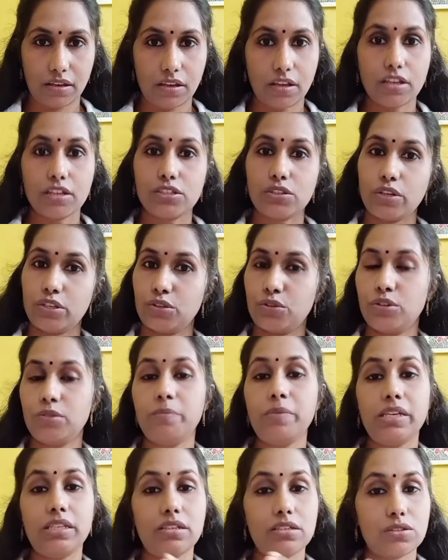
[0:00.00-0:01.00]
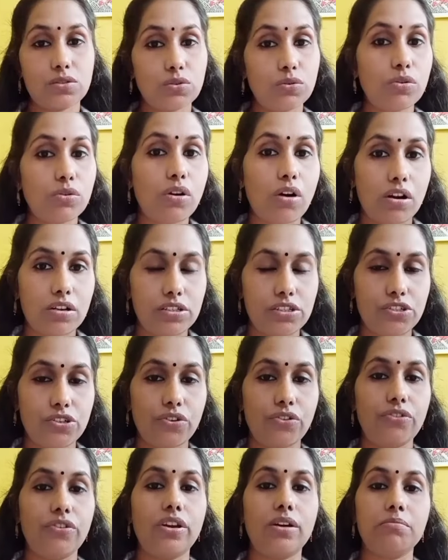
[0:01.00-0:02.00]
So it could be the school
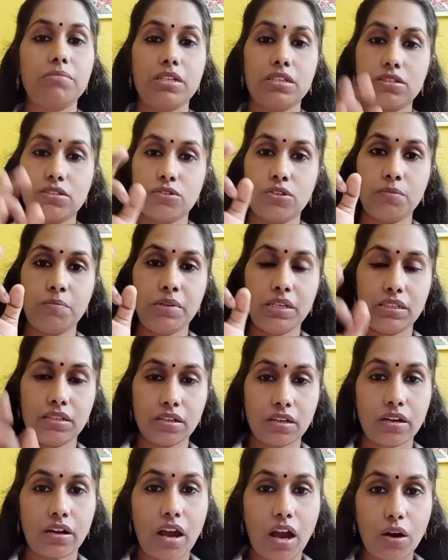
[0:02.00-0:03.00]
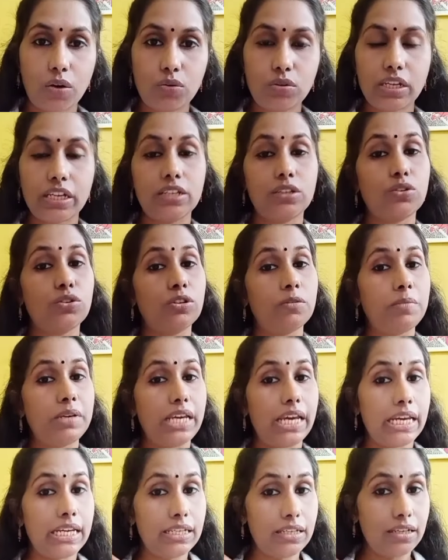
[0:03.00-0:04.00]
auditorium, it could be the ground, it could be
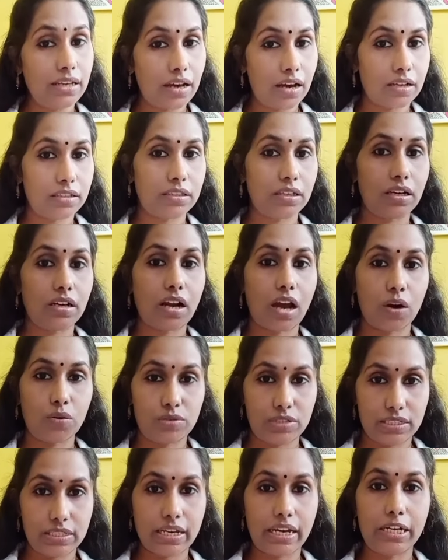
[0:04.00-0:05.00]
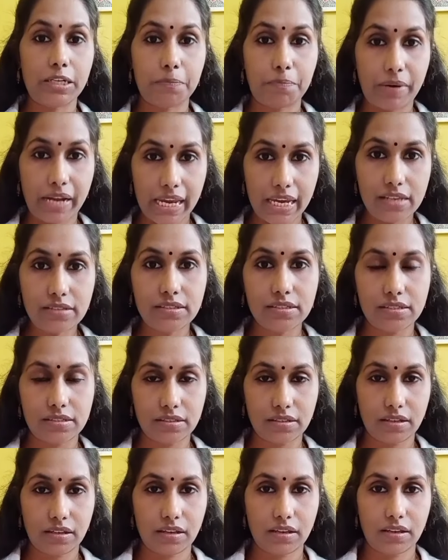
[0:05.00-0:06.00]
any other outside place,
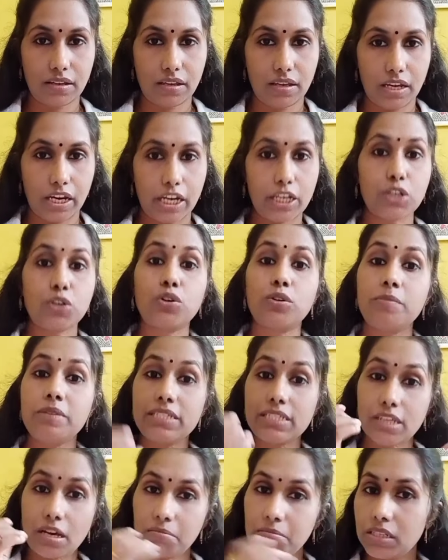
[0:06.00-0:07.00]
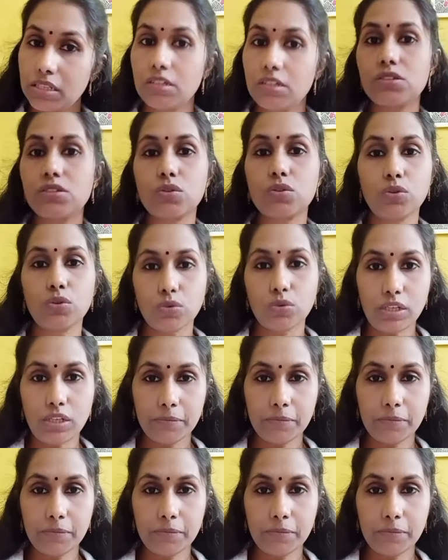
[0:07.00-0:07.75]
it could be some other school,